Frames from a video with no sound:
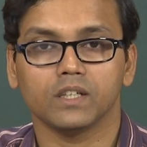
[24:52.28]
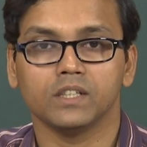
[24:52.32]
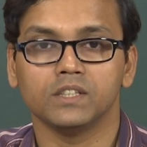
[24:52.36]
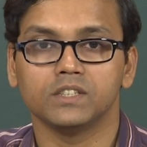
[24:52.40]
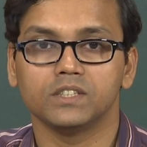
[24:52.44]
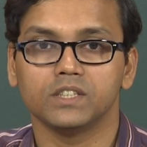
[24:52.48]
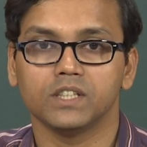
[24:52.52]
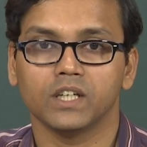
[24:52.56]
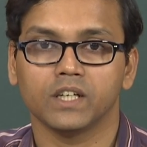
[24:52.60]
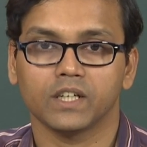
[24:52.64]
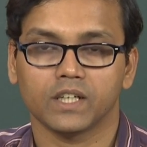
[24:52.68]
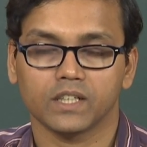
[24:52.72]

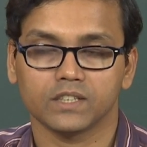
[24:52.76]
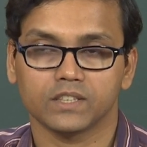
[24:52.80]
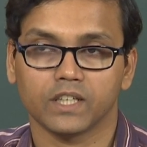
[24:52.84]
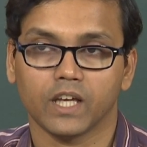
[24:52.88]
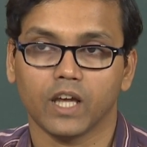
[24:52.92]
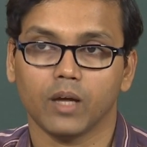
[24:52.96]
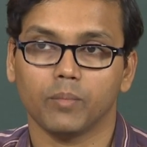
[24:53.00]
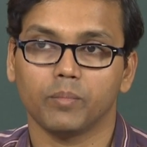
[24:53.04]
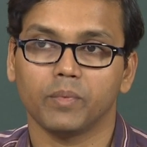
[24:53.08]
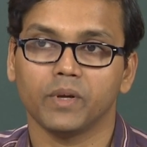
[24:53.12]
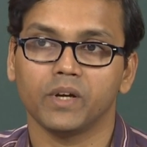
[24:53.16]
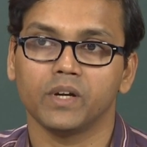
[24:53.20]
incident has
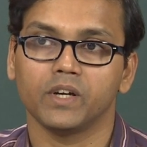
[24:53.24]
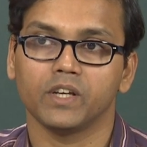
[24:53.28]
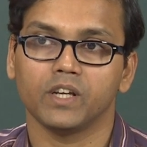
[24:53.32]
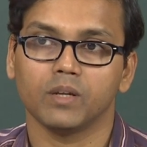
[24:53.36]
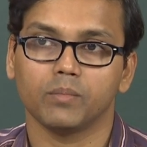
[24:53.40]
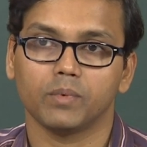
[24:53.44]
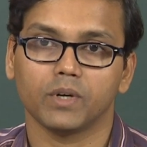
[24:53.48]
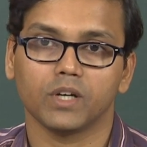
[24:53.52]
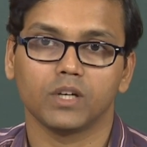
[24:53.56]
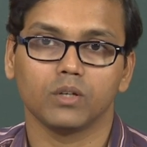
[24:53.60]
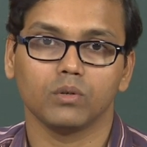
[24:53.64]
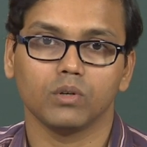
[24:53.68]
happened in a
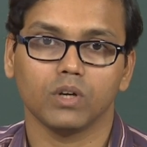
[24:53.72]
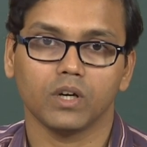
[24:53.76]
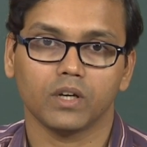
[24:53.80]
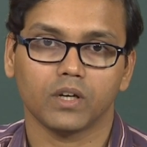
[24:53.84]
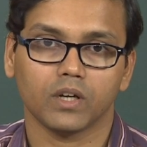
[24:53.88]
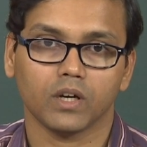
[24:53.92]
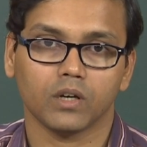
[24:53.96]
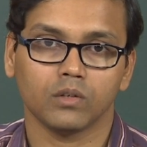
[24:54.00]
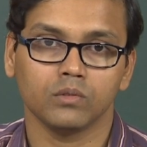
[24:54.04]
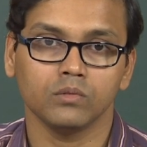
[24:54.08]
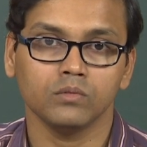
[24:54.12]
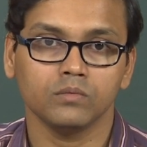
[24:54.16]
particular
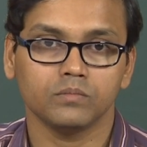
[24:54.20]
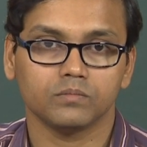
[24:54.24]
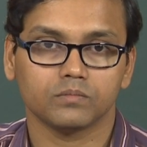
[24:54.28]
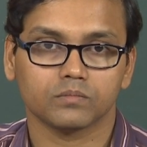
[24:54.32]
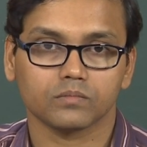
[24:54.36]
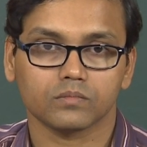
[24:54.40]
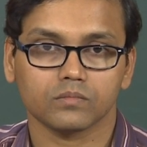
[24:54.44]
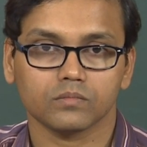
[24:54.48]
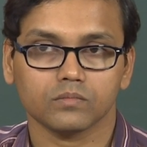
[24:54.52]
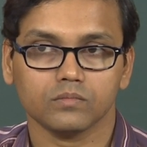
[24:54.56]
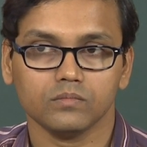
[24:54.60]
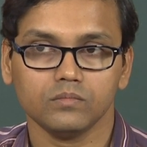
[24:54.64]
town
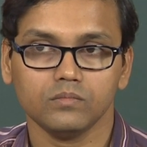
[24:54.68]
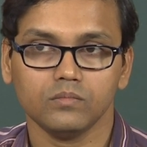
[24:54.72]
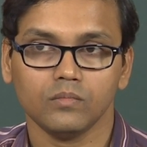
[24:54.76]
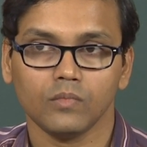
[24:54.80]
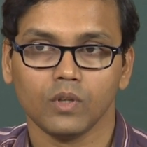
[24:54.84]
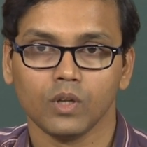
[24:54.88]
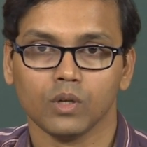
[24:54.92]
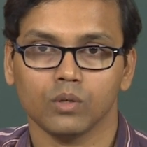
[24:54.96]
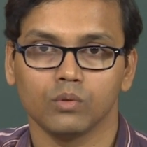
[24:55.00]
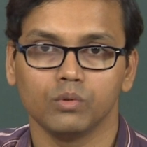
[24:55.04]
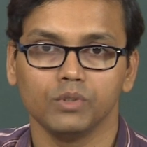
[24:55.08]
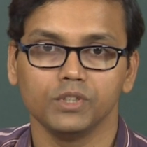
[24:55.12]

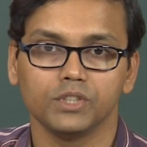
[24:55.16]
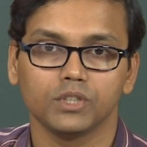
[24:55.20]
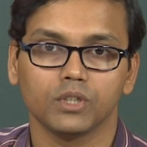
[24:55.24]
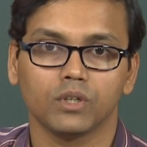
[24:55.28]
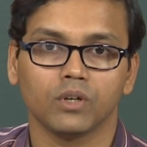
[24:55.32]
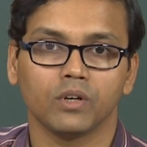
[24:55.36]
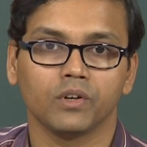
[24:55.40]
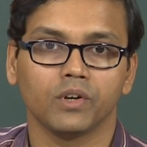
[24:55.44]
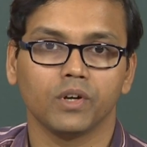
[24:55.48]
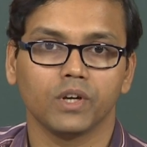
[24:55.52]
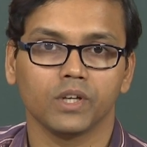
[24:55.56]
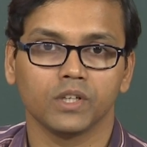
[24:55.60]
which
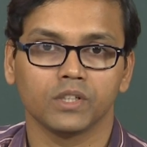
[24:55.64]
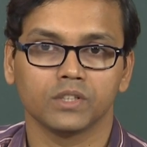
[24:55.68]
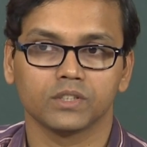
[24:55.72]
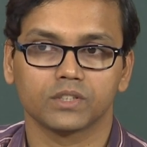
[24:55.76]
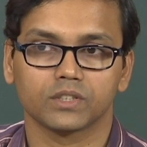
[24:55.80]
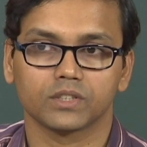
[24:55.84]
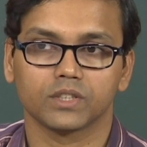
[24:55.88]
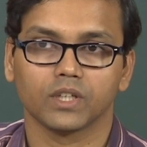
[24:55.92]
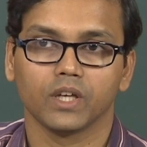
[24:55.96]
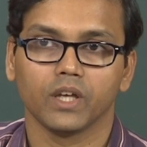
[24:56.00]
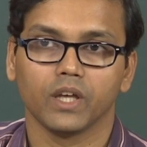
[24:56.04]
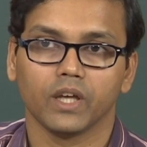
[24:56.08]

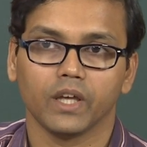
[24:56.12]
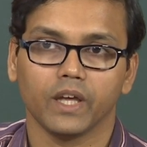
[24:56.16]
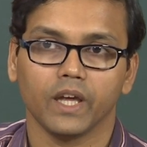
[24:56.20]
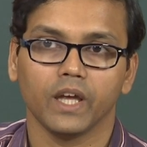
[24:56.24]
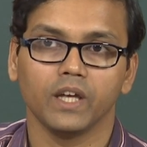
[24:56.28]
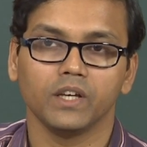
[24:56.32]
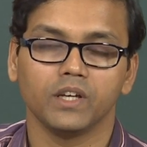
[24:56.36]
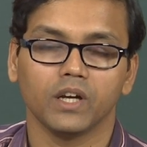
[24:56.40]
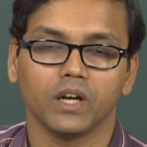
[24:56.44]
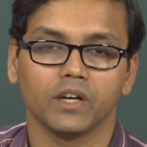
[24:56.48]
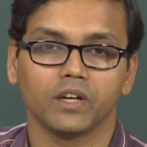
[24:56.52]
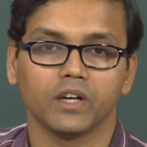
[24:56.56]
contains
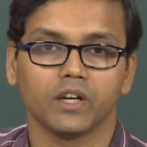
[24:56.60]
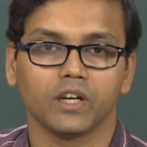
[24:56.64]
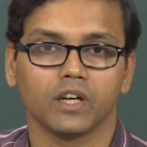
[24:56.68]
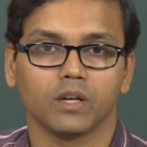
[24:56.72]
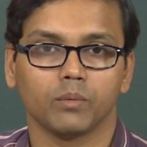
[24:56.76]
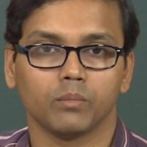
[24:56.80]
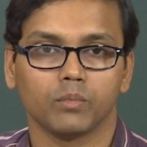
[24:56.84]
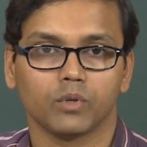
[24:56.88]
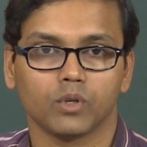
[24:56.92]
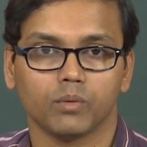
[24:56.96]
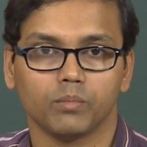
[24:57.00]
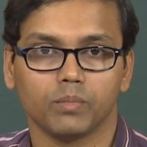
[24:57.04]
800
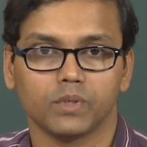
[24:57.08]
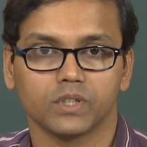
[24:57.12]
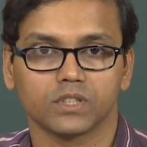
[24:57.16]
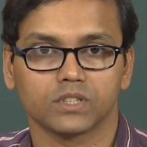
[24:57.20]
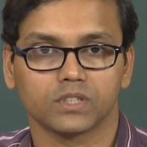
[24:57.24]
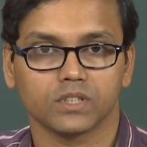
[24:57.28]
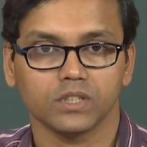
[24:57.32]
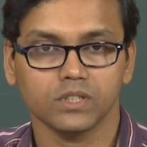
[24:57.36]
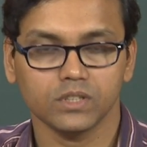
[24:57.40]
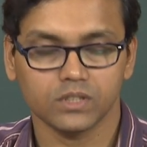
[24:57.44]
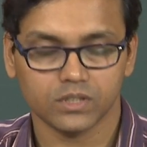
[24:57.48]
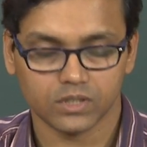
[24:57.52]
number of
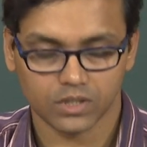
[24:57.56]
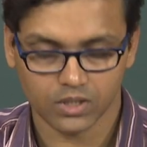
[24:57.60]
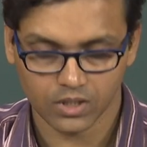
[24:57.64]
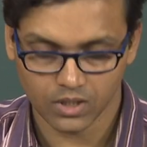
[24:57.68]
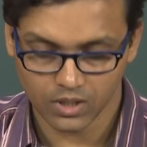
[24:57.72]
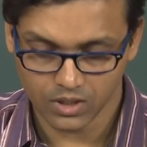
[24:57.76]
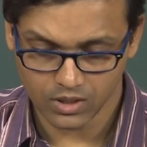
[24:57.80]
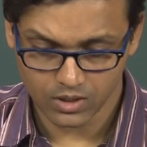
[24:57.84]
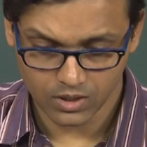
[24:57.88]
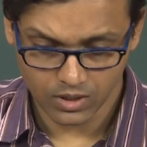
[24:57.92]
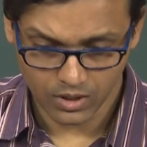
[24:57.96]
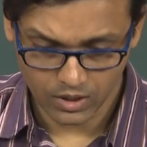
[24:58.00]
persons.
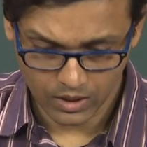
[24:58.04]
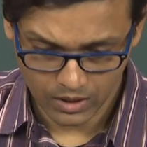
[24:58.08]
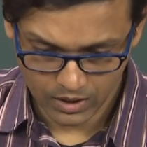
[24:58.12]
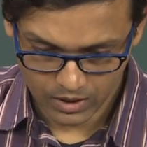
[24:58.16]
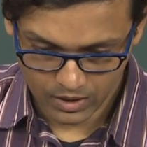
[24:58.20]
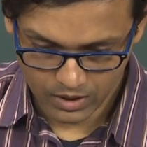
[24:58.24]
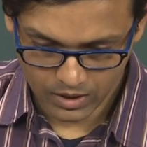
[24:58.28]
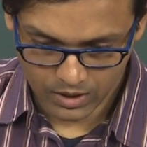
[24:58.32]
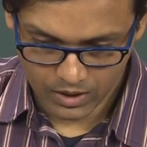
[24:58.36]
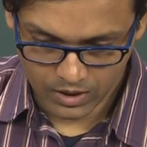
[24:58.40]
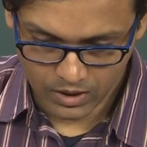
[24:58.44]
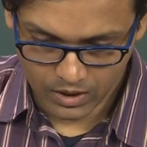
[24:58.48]

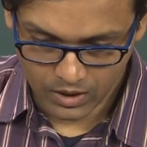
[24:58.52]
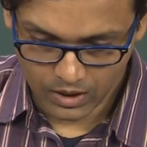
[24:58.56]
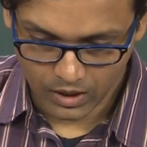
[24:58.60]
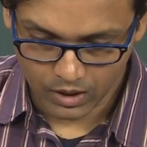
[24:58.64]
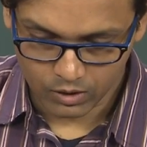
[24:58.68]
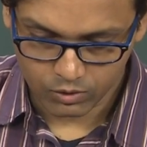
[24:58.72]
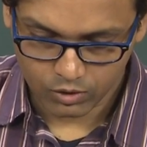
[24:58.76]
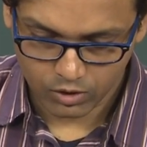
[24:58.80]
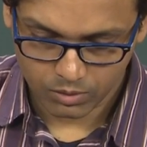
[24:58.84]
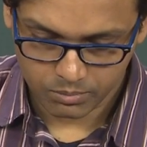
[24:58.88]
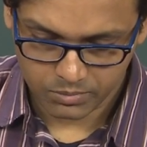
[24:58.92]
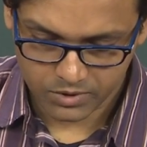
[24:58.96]

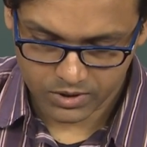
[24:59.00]
Out of